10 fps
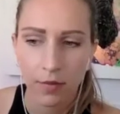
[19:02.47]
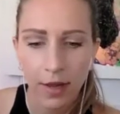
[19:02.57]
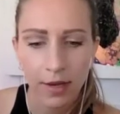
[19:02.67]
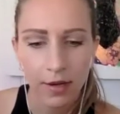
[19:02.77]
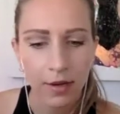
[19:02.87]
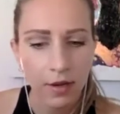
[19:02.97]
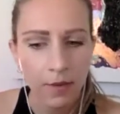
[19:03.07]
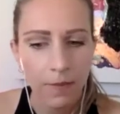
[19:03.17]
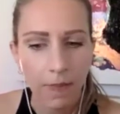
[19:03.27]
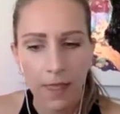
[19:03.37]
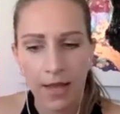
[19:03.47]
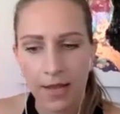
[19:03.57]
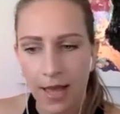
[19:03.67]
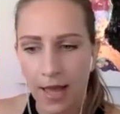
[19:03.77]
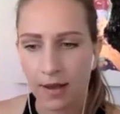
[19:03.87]
right. And
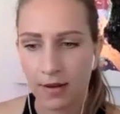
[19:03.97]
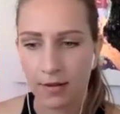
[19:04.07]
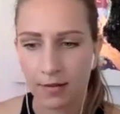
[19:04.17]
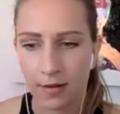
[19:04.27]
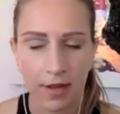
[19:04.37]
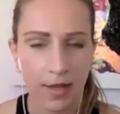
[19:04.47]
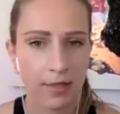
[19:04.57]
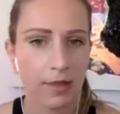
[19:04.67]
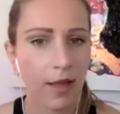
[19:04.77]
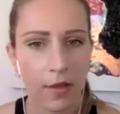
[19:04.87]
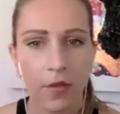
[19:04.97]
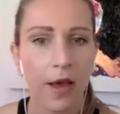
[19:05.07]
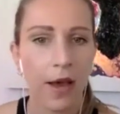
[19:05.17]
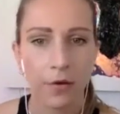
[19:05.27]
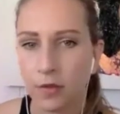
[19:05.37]
yet there isn't like
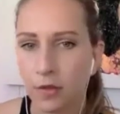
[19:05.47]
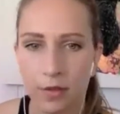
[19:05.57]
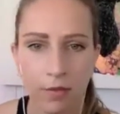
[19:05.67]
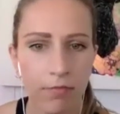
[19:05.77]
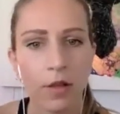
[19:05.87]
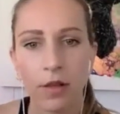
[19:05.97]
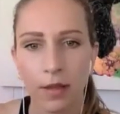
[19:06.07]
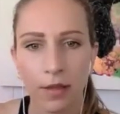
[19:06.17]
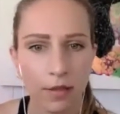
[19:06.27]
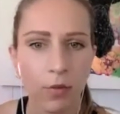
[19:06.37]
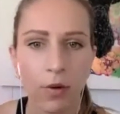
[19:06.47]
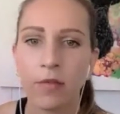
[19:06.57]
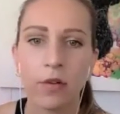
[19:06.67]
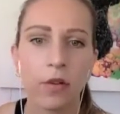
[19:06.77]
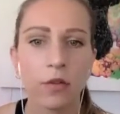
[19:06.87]
thousands and millions,
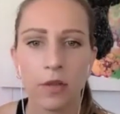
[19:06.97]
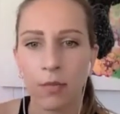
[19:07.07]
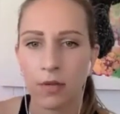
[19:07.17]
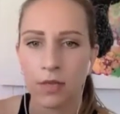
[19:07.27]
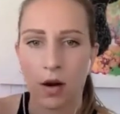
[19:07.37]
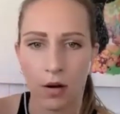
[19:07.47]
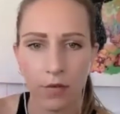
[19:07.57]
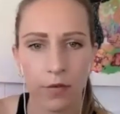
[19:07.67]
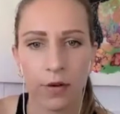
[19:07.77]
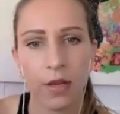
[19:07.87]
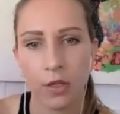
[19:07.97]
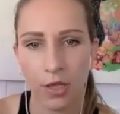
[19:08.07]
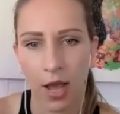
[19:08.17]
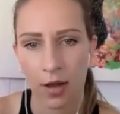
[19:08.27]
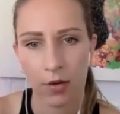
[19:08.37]
whatever those numbers are for
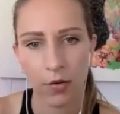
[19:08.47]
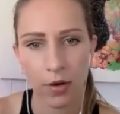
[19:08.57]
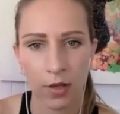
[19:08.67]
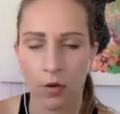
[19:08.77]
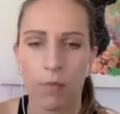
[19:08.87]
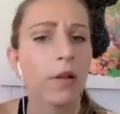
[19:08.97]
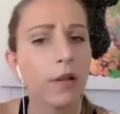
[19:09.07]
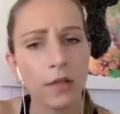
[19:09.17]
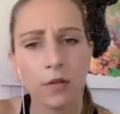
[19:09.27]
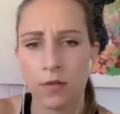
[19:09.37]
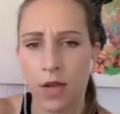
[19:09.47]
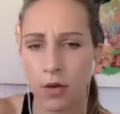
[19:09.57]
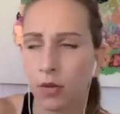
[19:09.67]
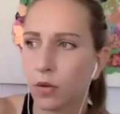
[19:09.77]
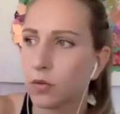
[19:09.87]
each category, you know, millions of
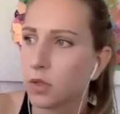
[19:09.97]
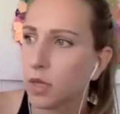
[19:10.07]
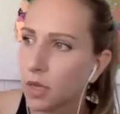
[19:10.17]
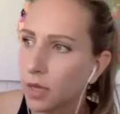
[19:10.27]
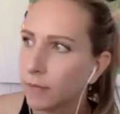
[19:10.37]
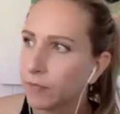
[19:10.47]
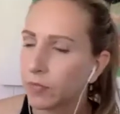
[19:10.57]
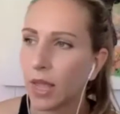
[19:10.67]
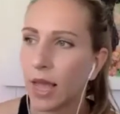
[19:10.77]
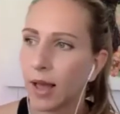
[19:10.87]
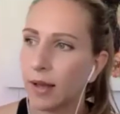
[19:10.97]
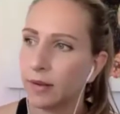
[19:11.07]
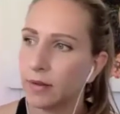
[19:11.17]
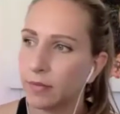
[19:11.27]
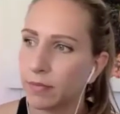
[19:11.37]
downloads. And